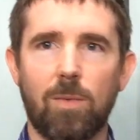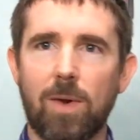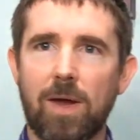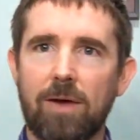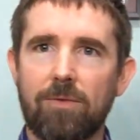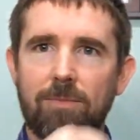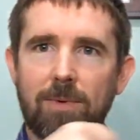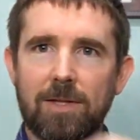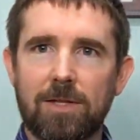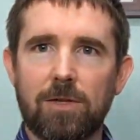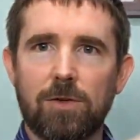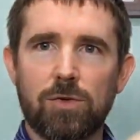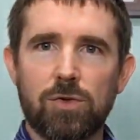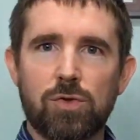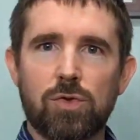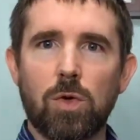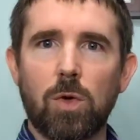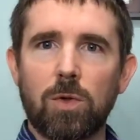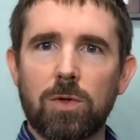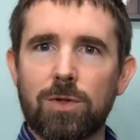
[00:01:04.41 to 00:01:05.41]
We have my little
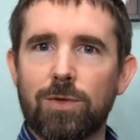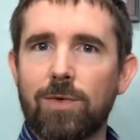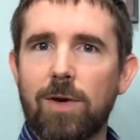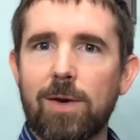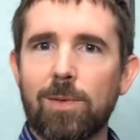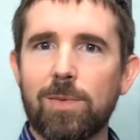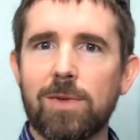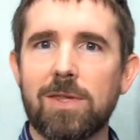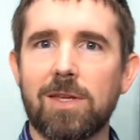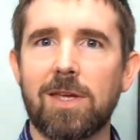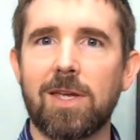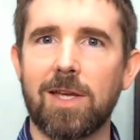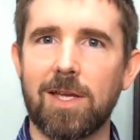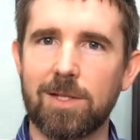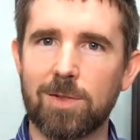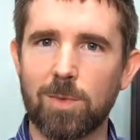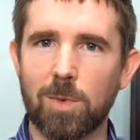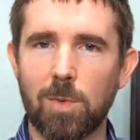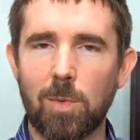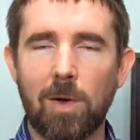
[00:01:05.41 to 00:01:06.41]
stroller, right, with the
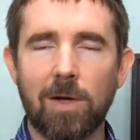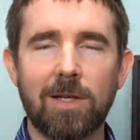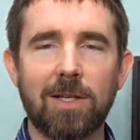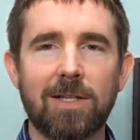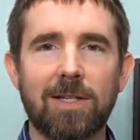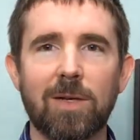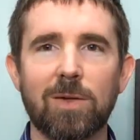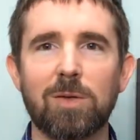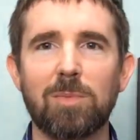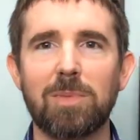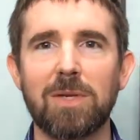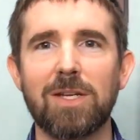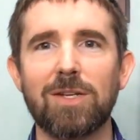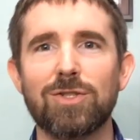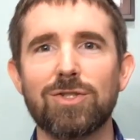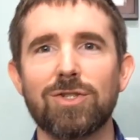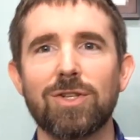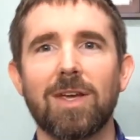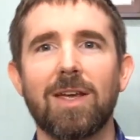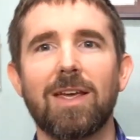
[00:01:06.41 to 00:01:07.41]
kids. We're walking down the
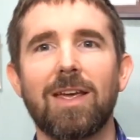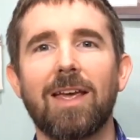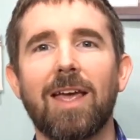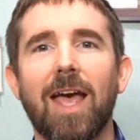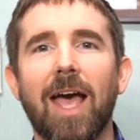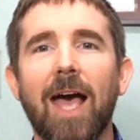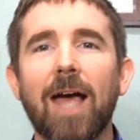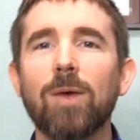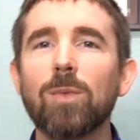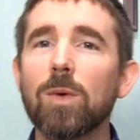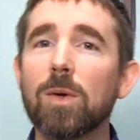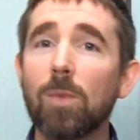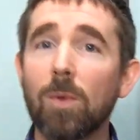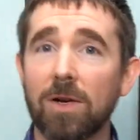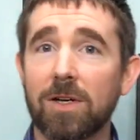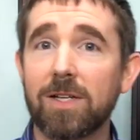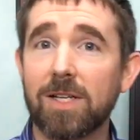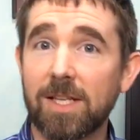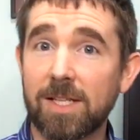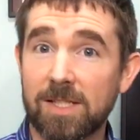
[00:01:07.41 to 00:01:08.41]
beach. And we
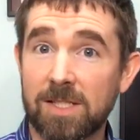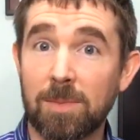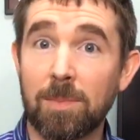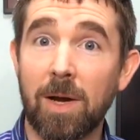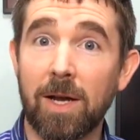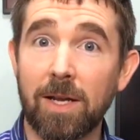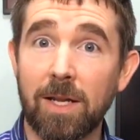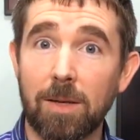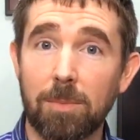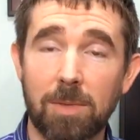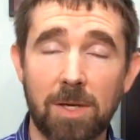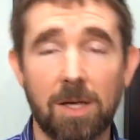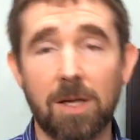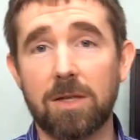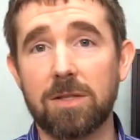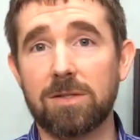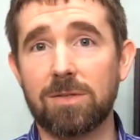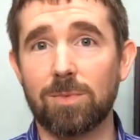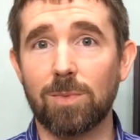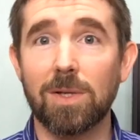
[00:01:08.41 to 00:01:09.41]
wanted to get some honey
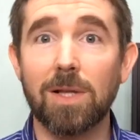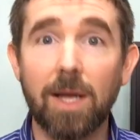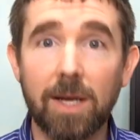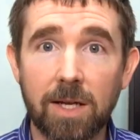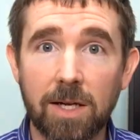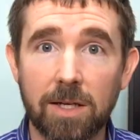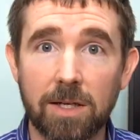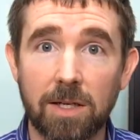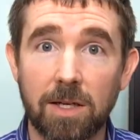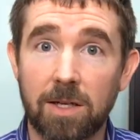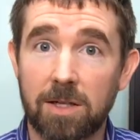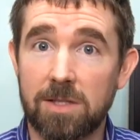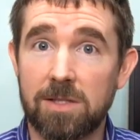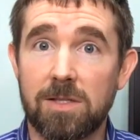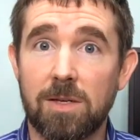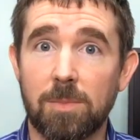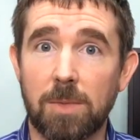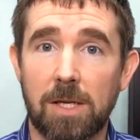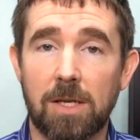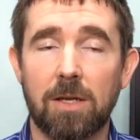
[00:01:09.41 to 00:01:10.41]
because we like honey. Honey's
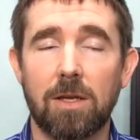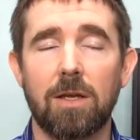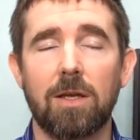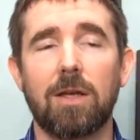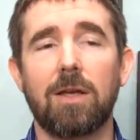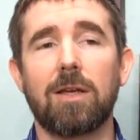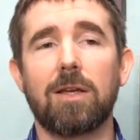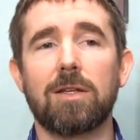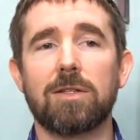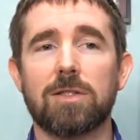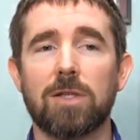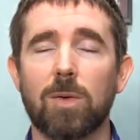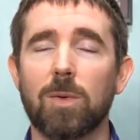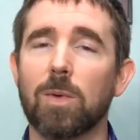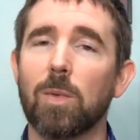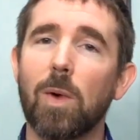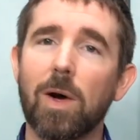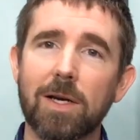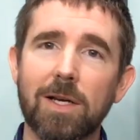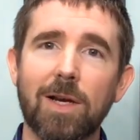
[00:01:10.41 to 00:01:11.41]
yummy. So we're
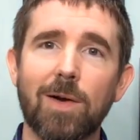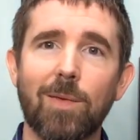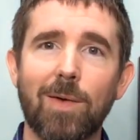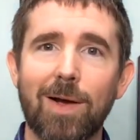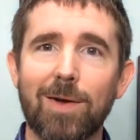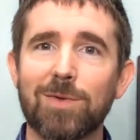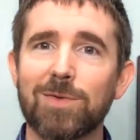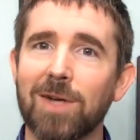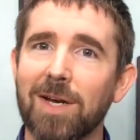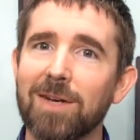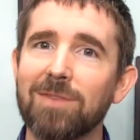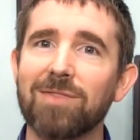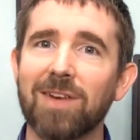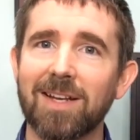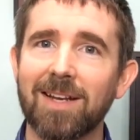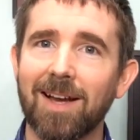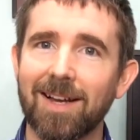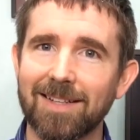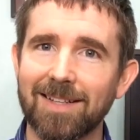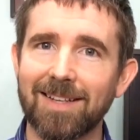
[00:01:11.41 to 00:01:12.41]
walking around trying to
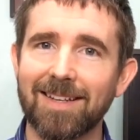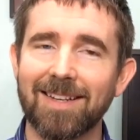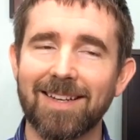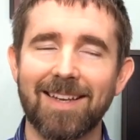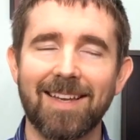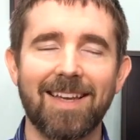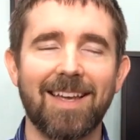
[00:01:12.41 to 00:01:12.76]
find honey.